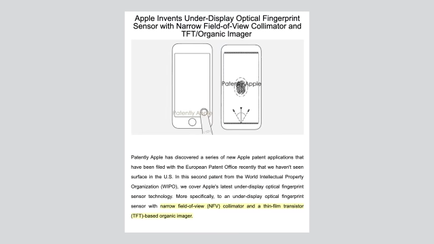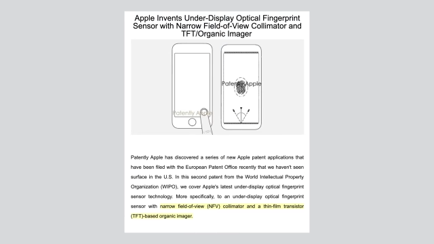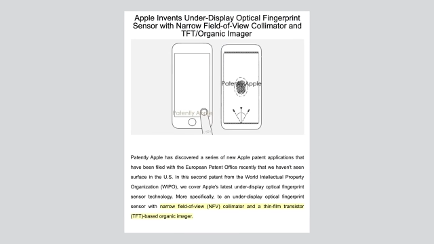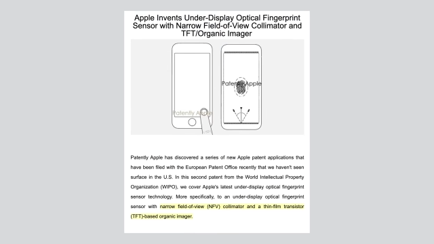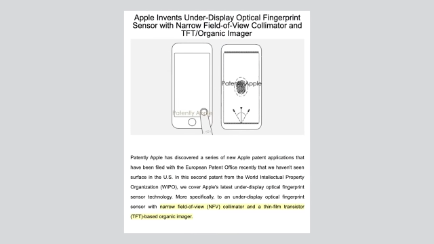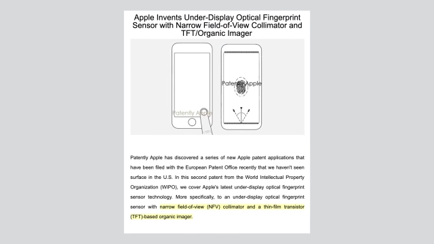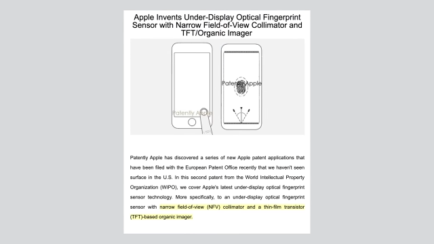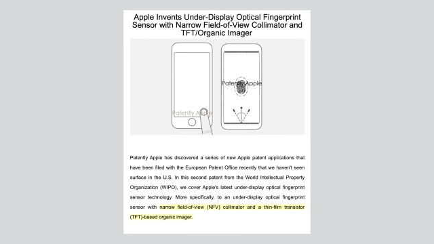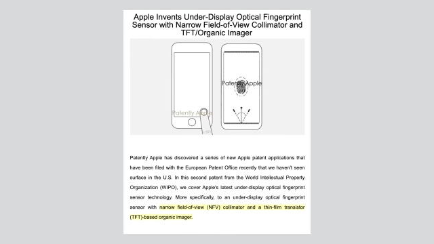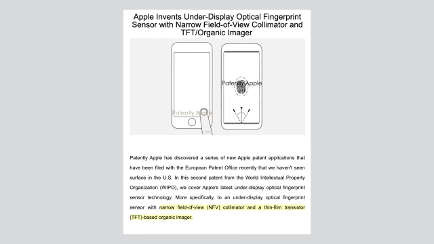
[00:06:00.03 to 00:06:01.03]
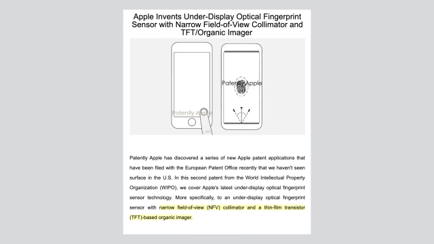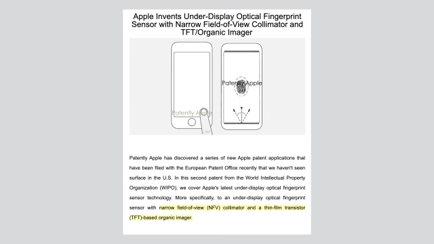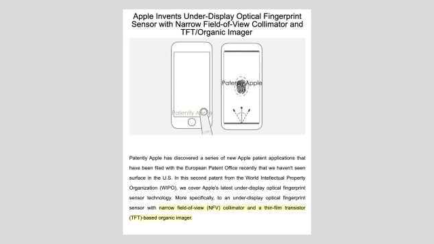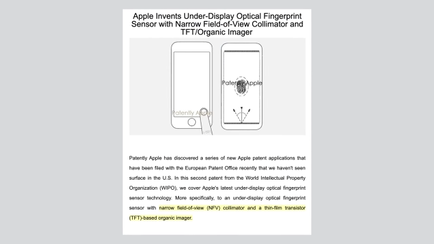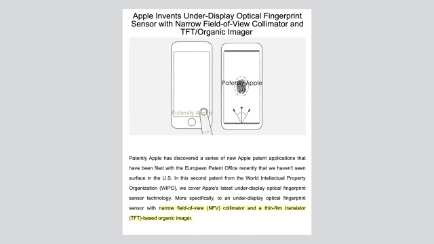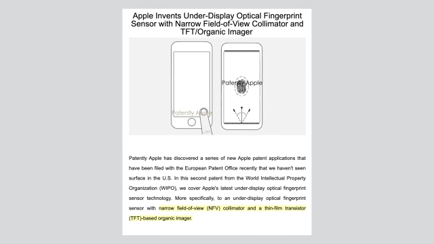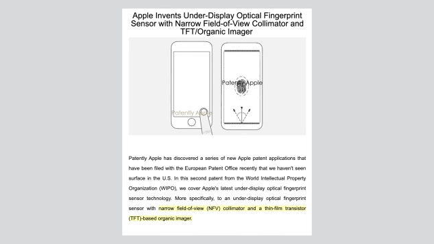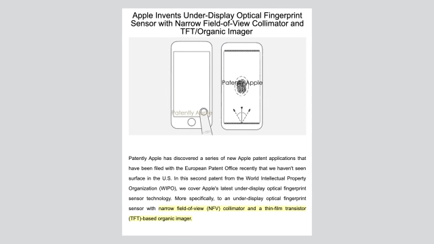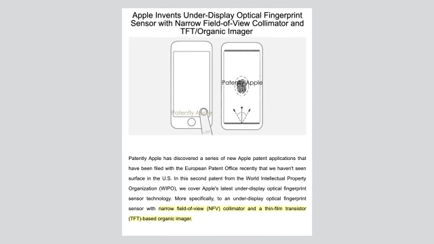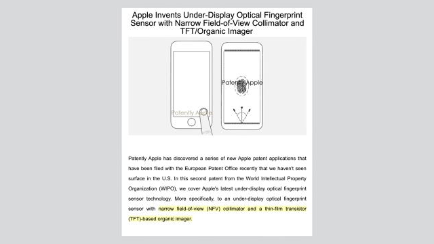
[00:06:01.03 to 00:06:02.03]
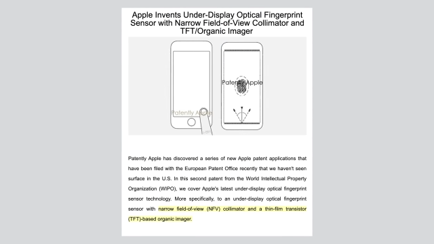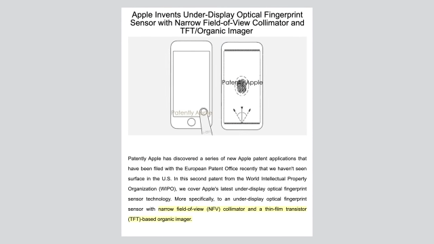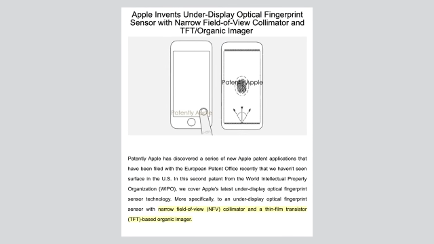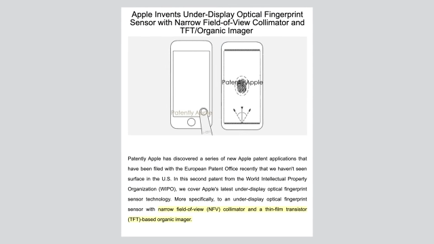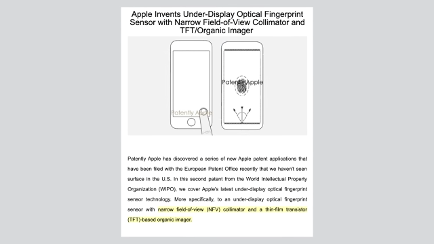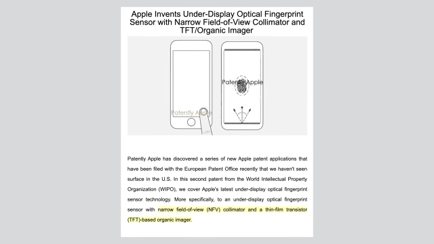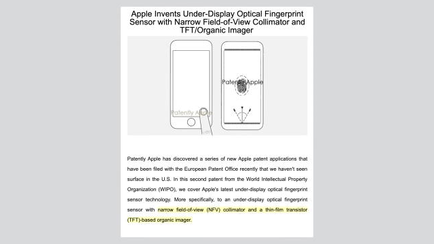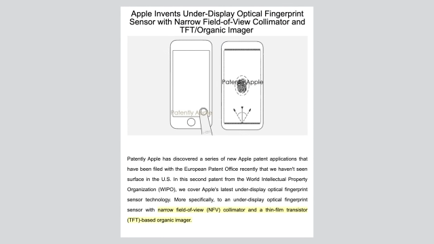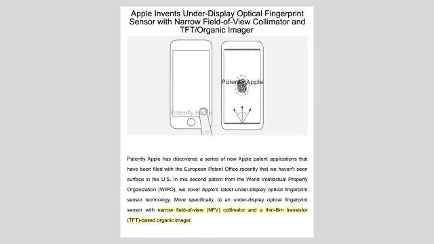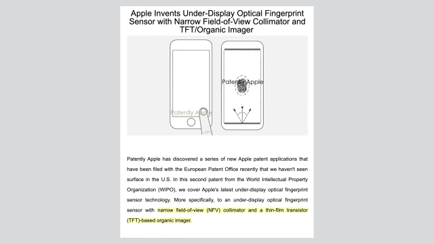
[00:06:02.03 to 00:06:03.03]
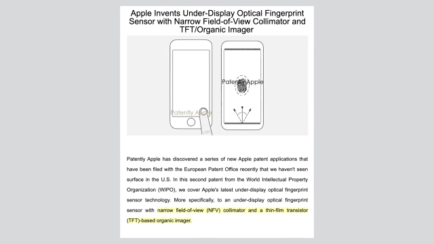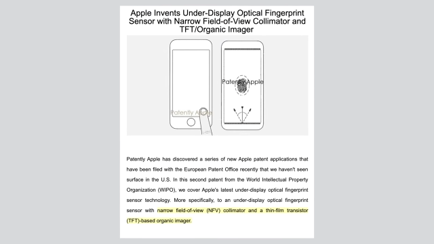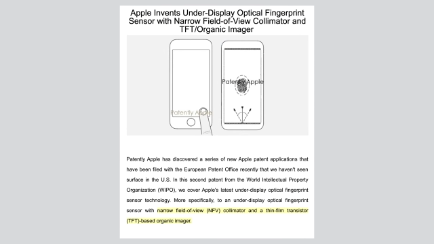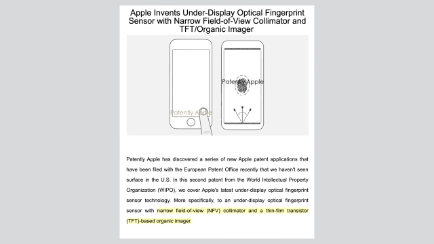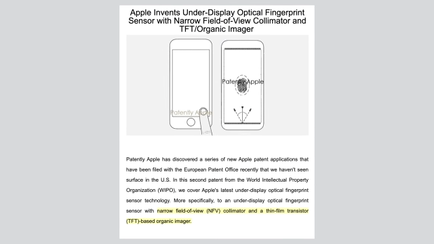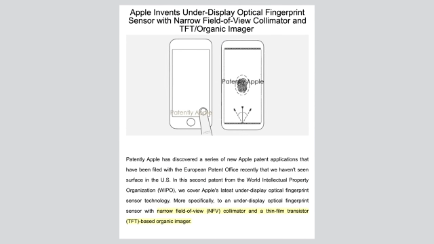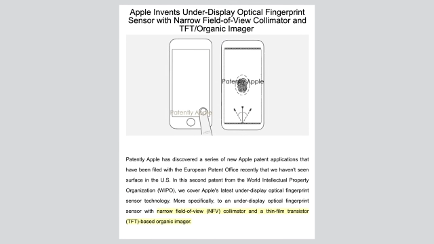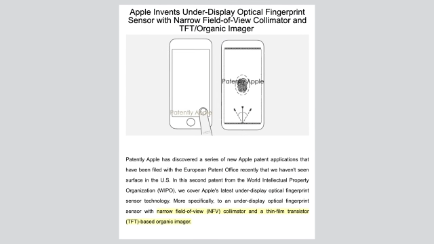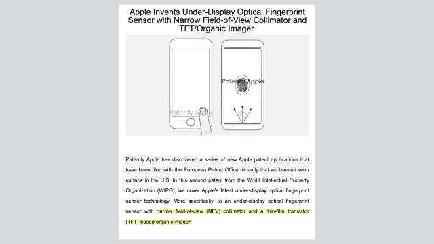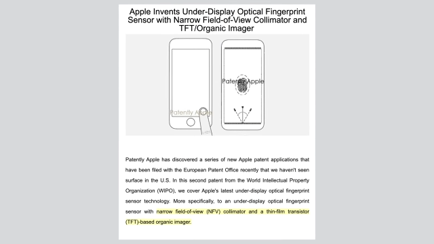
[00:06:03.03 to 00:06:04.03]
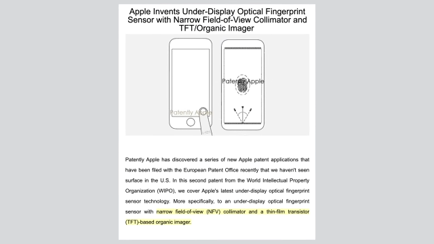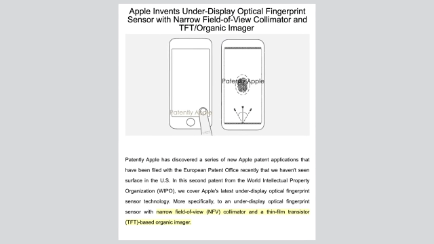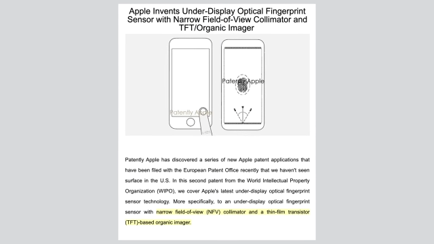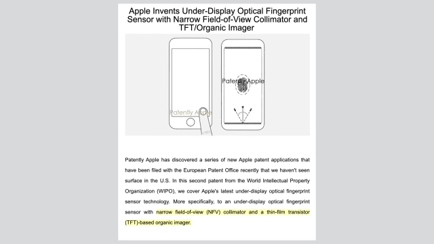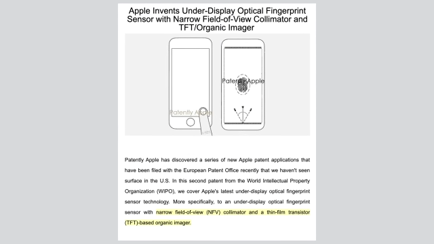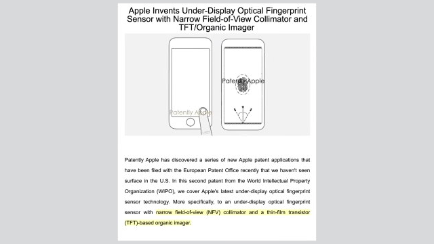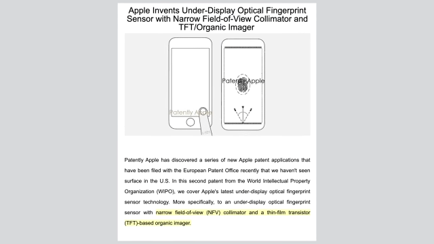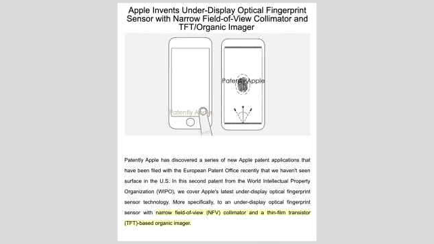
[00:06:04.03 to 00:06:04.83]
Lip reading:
[unreadable: no face in view]